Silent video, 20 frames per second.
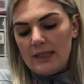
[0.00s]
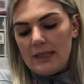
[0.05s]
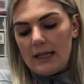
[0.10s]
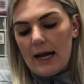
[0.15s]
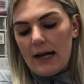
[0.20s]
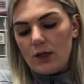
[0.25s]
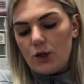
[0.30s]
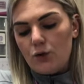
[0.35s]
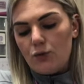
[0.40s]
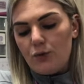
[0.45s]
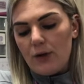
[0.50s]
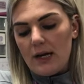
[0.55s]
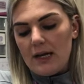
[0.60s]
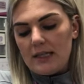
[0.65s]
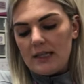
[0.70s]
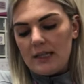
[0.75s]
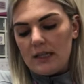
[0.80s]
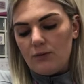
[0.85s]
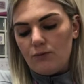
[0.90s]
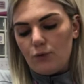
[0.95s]
sled
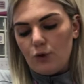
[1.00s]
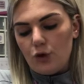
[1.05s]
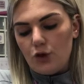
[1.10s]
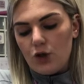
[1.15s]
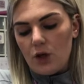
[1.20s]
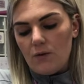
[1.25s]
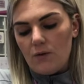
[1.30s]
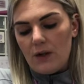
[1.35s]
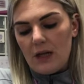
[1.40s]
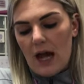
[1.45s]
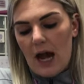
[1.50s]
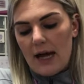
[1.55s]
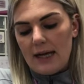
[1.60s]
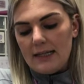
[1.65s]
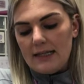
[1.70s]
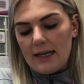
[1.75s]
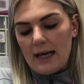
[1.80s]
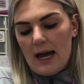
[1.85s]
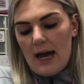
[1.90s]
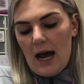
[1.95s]
creaked as it rushed over the
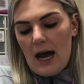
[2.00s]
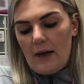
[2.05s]
ice,